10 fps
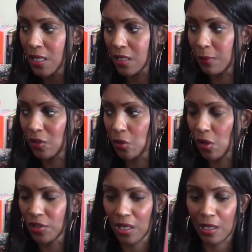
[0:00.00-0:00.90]
Some of you
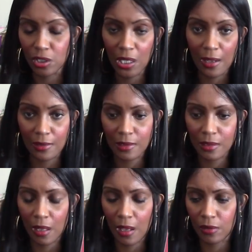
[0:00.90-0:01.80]
guys, and it
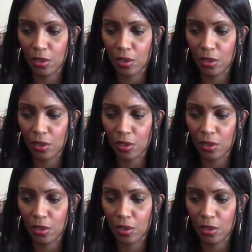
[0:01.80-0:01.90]
does. Uh,